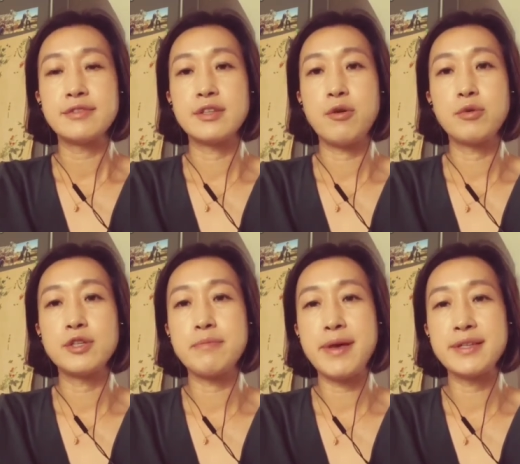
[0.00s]
the old
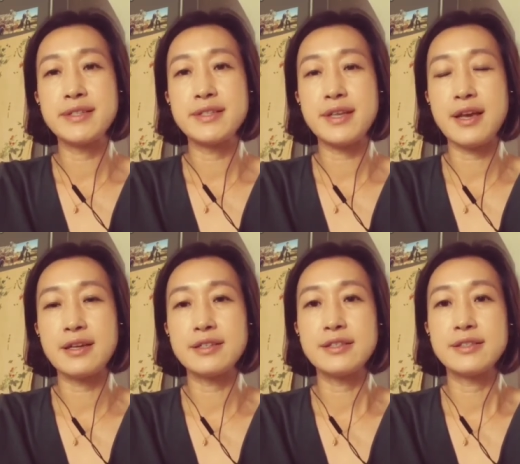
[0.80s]
man
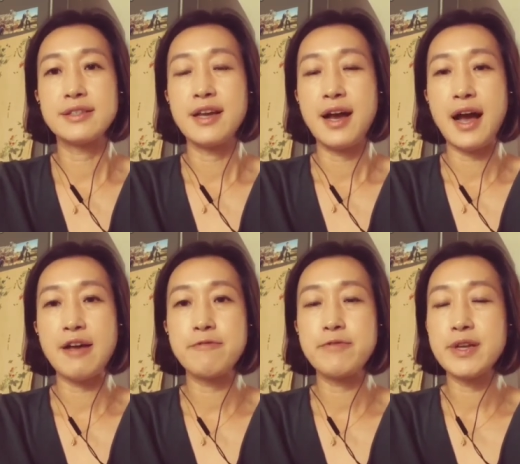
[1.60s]
said.
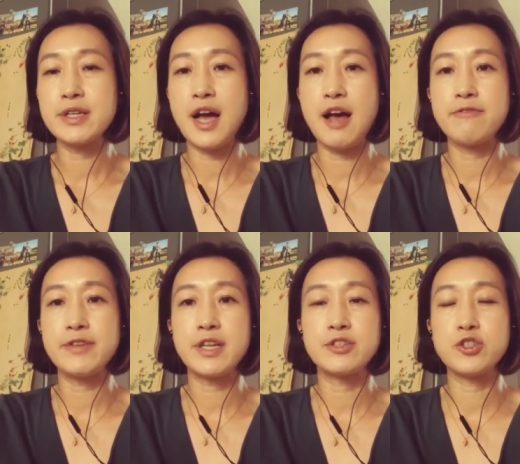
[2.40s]
"I feel
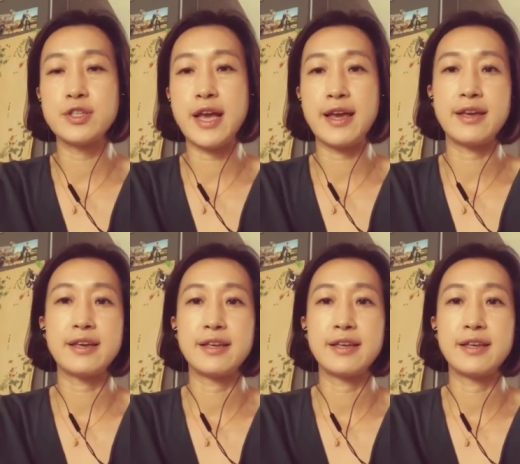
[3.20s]
confident today."